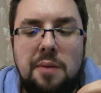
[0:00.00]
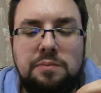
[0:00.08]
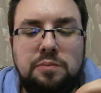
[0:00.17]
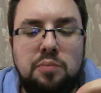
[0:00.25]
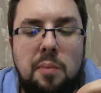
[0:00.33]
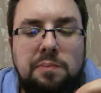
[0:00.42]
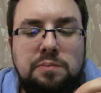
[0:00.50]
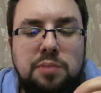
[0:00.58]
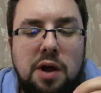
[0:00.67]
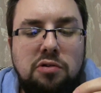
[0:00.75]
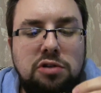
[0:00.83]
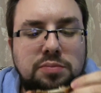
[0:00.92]
Mmm,
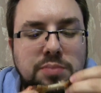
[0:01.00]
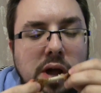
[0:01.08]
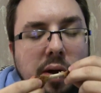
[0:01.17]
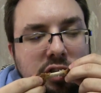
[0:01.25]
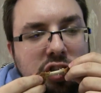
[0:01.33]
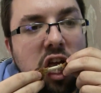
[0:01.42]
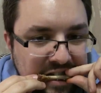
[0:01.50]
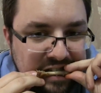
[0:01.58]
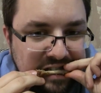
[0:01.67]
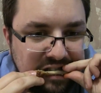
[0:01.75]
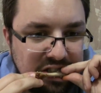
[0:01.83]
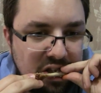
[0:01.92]
bit crispy.
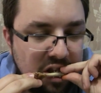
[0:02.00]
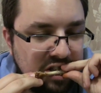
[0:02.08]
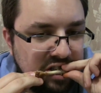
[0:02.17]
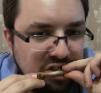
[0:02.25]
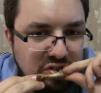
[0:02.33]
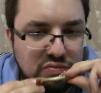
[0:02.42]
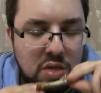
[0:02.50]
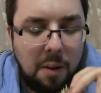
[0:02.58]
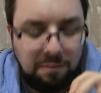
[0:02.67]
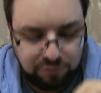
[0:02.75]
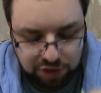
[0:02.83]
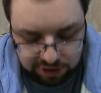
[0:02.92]
Mmm,
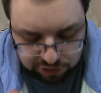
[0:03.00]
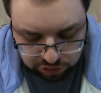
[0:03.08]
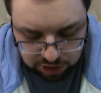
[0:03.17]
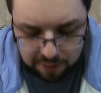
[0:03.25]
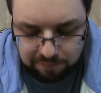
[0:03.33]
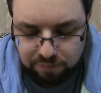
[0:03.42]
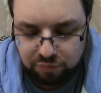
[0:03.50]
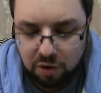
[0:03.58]
the actual, uh,